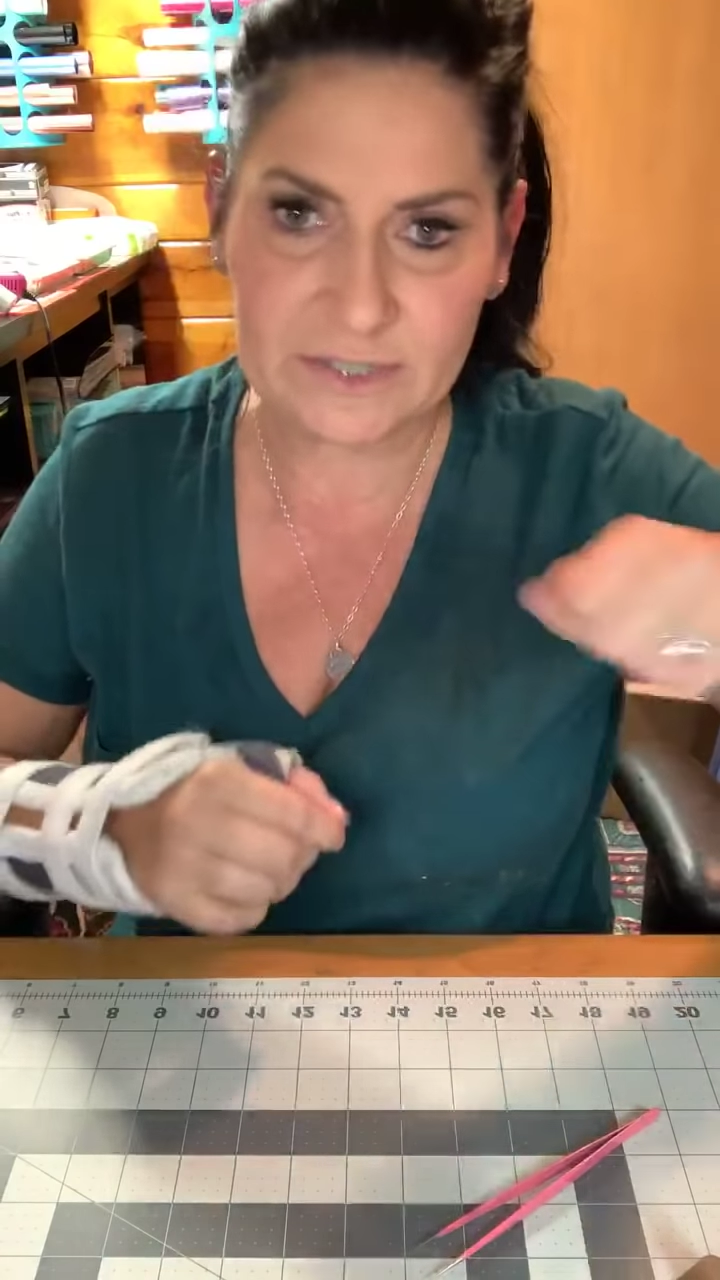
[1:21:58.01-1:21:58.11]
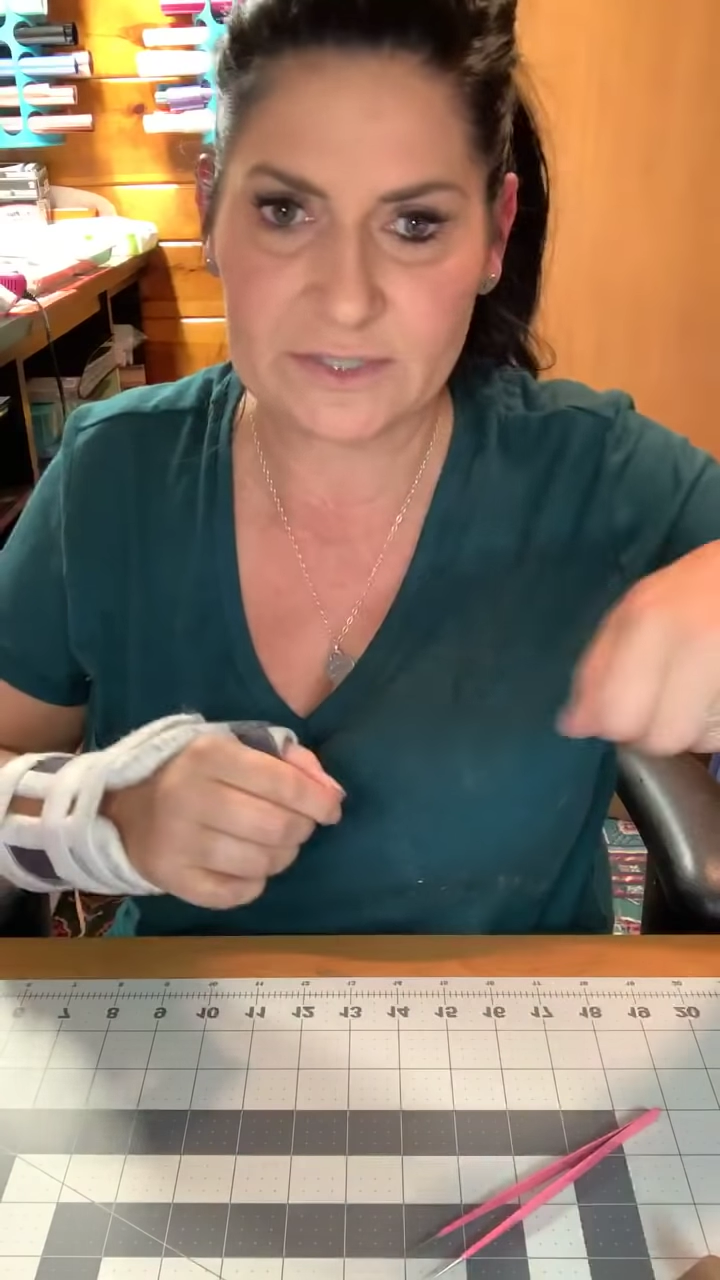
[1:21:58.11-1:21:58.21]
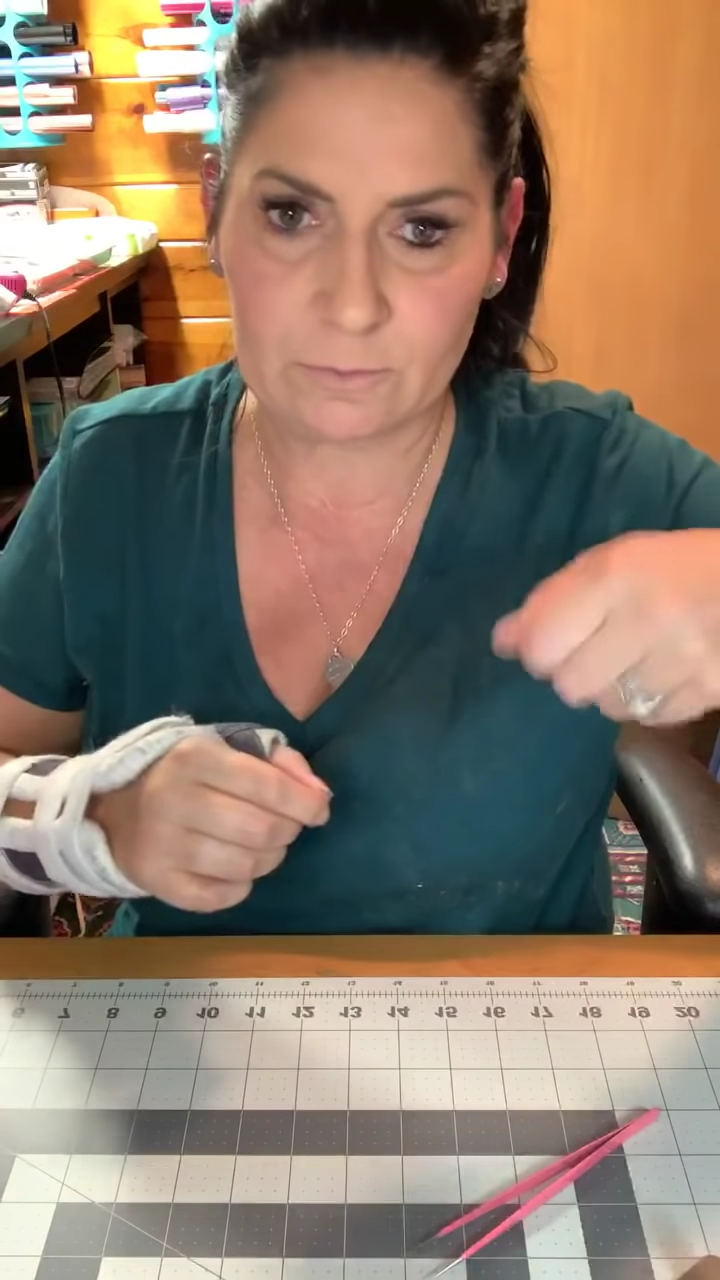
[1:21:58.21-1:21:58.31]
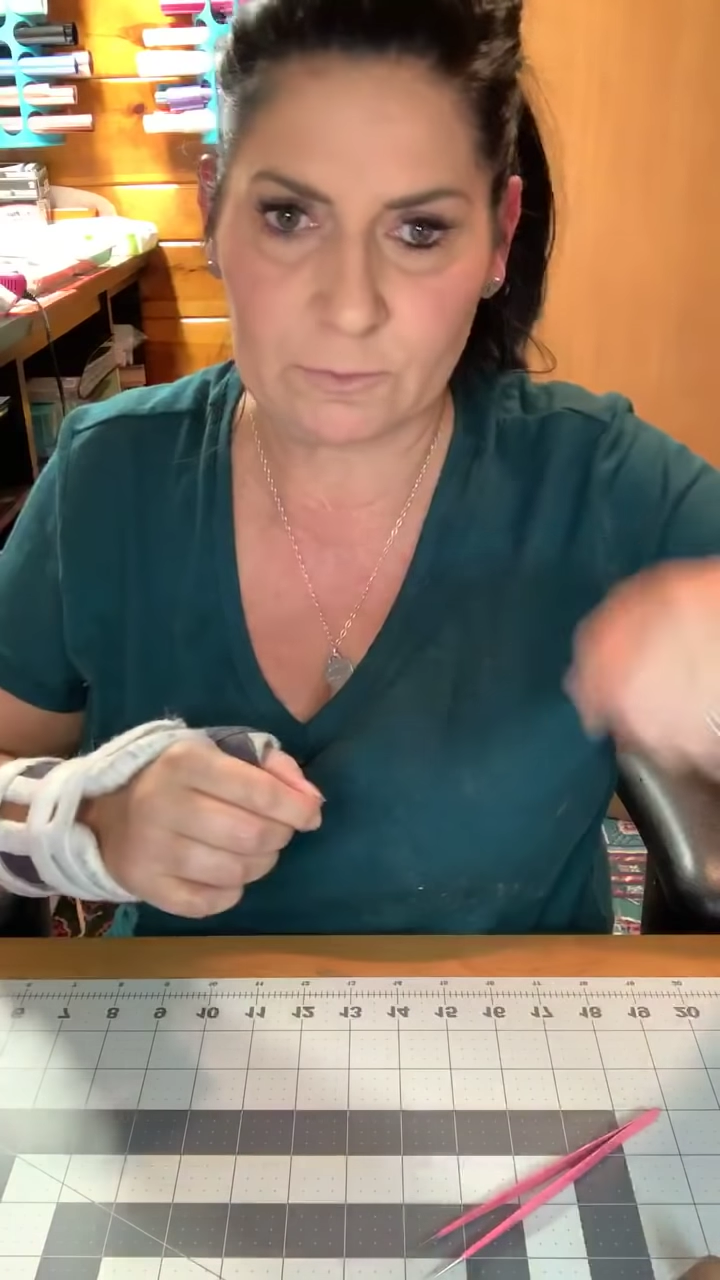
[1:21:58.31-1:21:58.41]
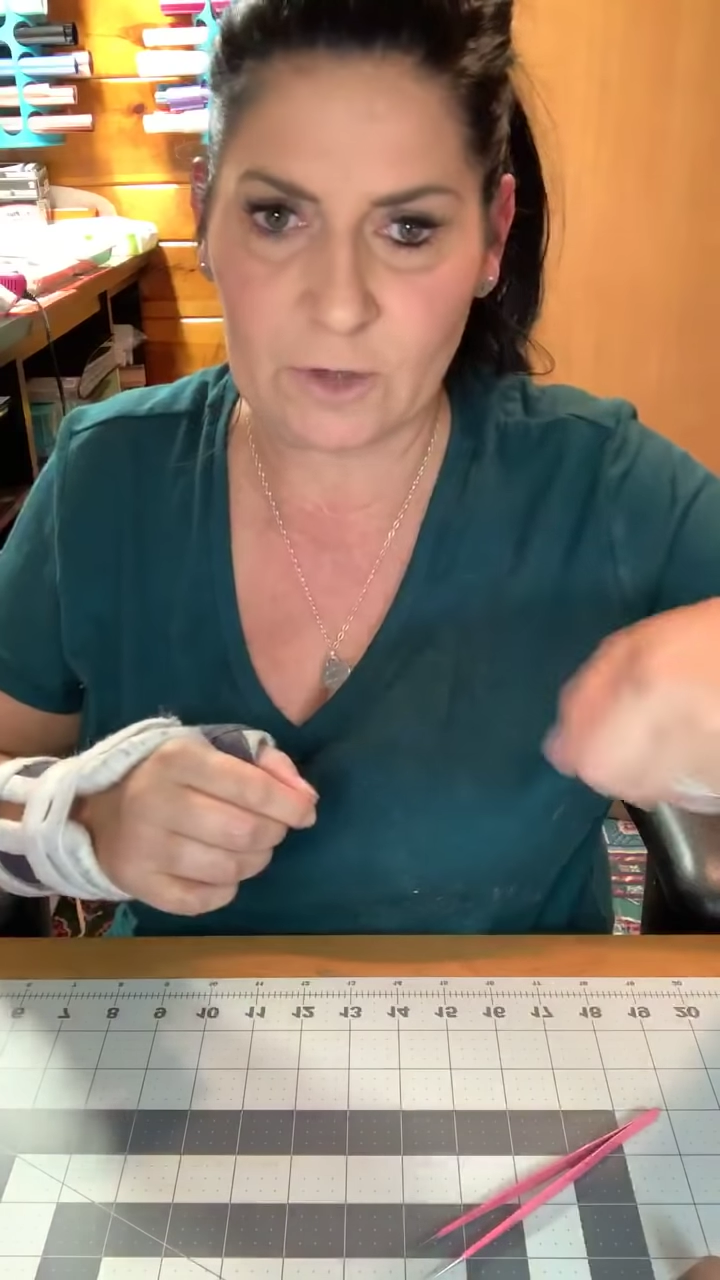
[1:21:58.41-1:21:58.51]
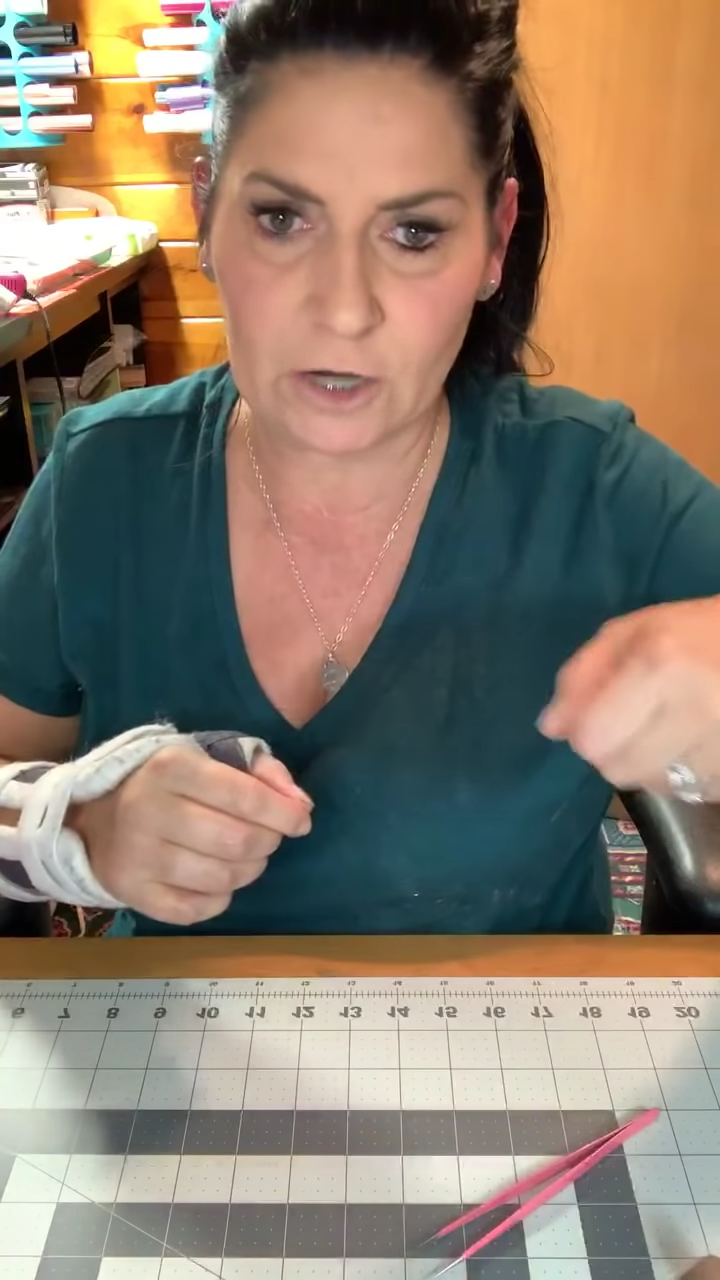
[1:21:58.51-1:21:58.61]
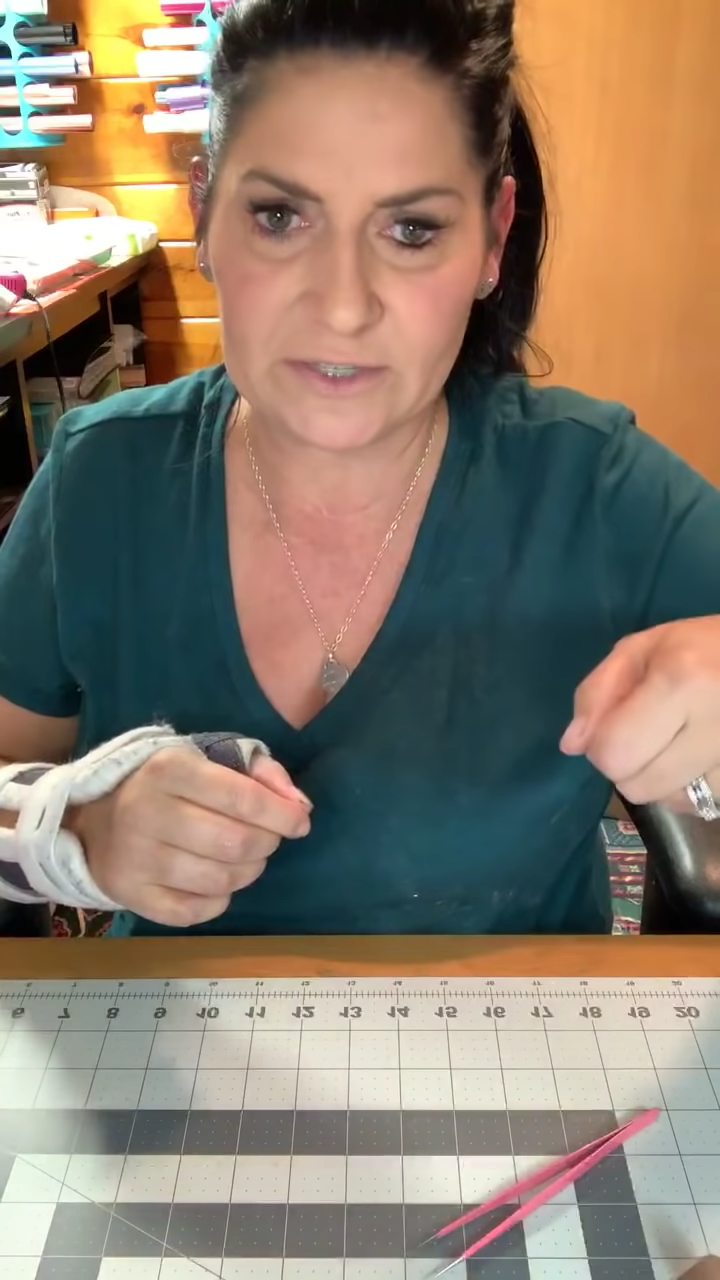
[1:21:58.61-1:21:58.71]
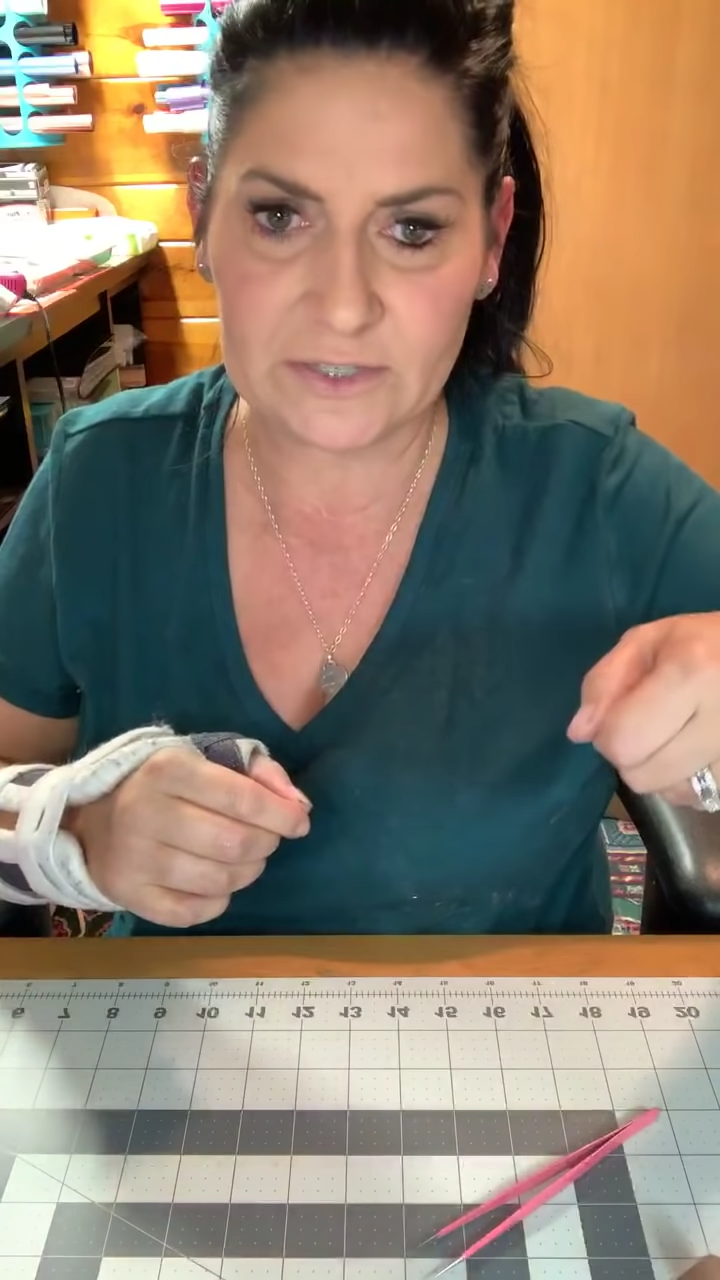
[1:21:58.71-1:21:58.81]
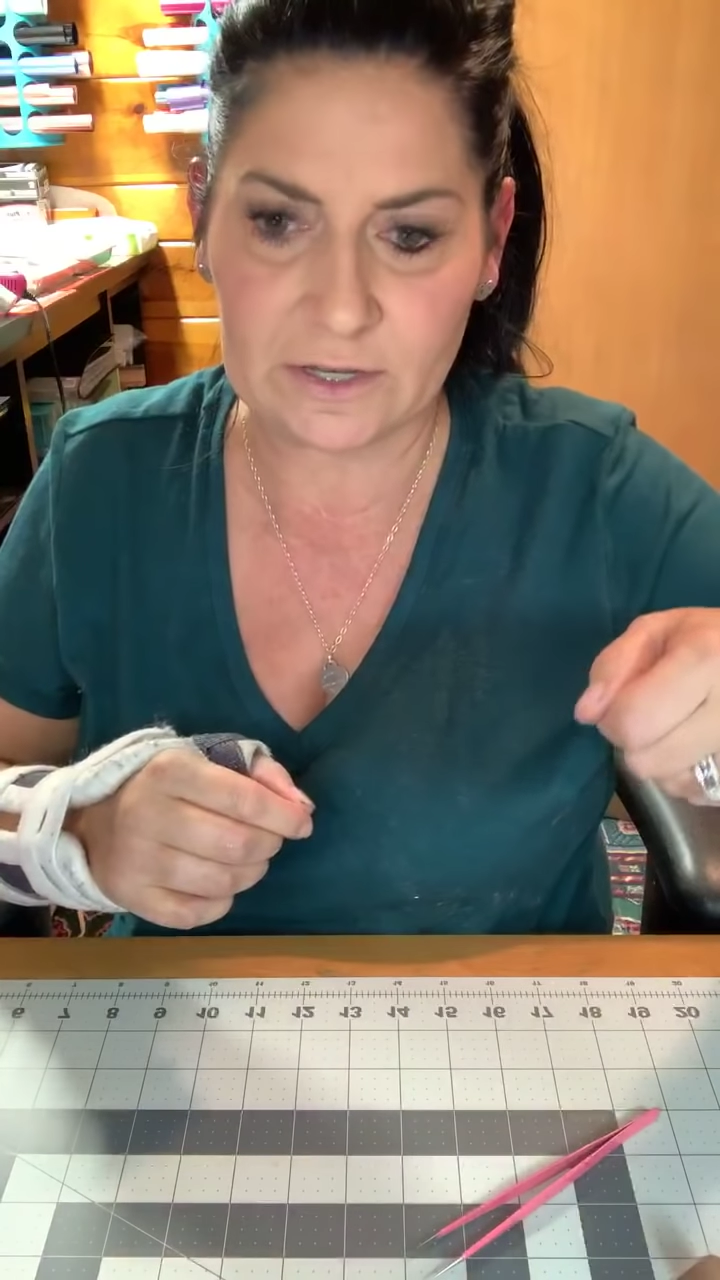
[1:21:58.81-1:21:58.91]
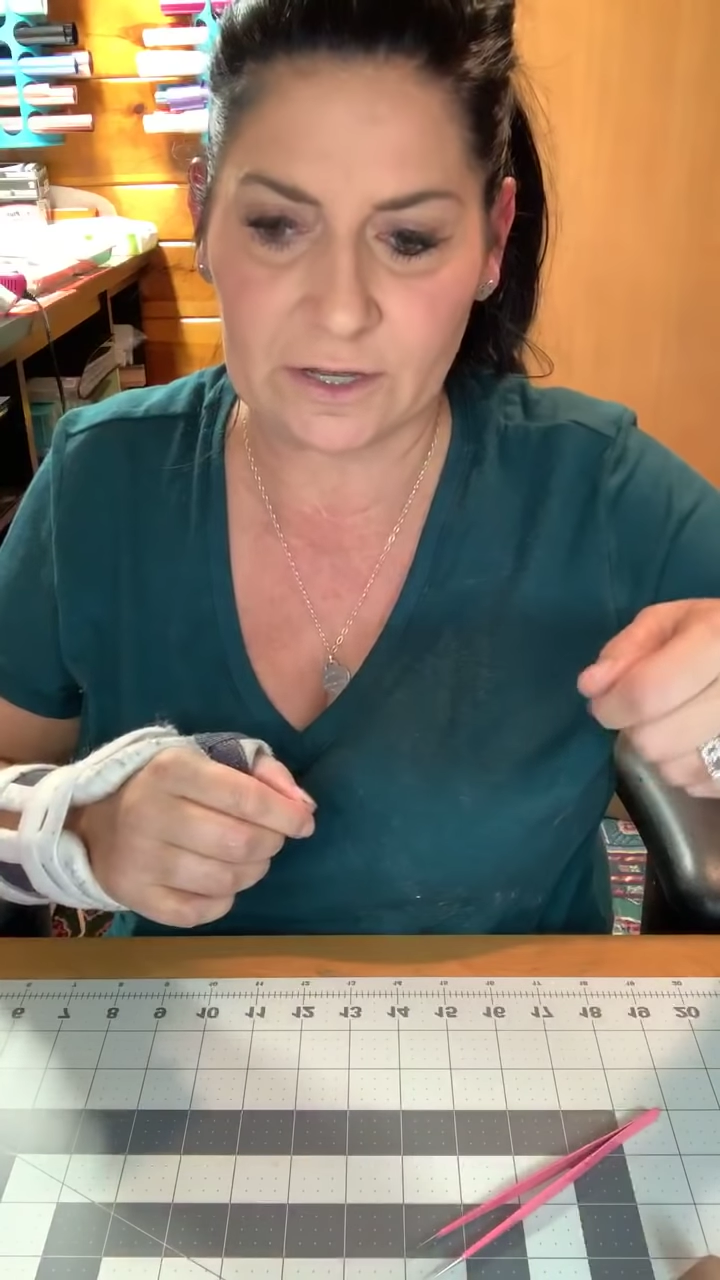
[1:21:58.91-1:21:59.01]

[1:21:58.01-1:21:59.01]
some epoxy